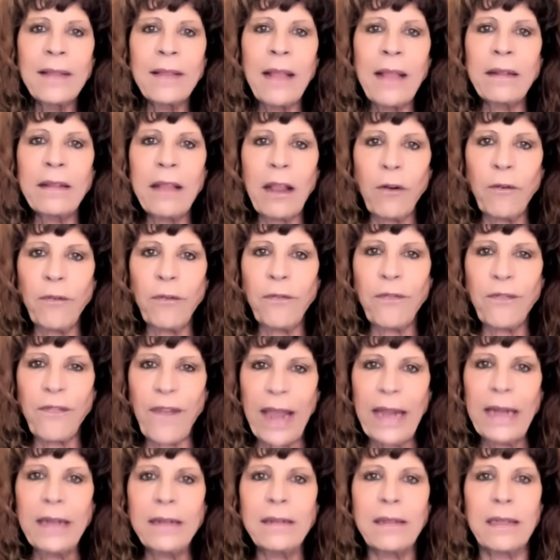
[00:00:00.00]
that their
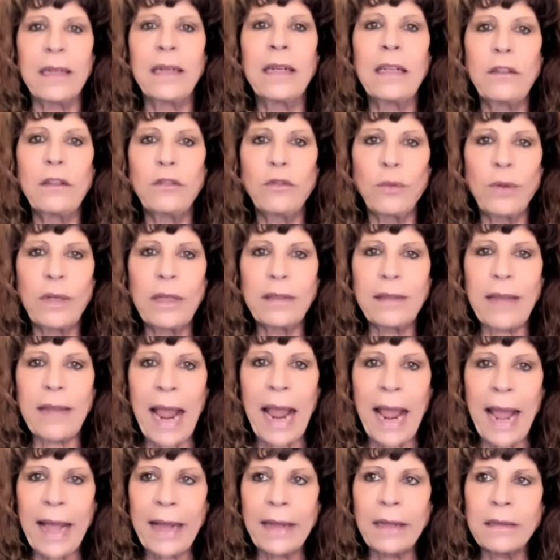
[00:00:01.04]
fate in Israel's
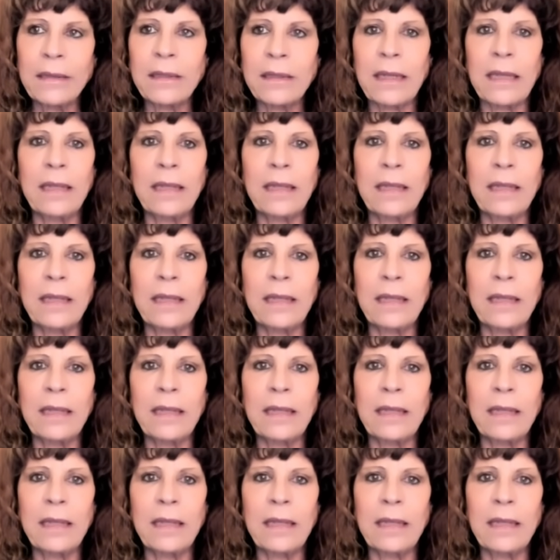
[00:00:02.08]
hands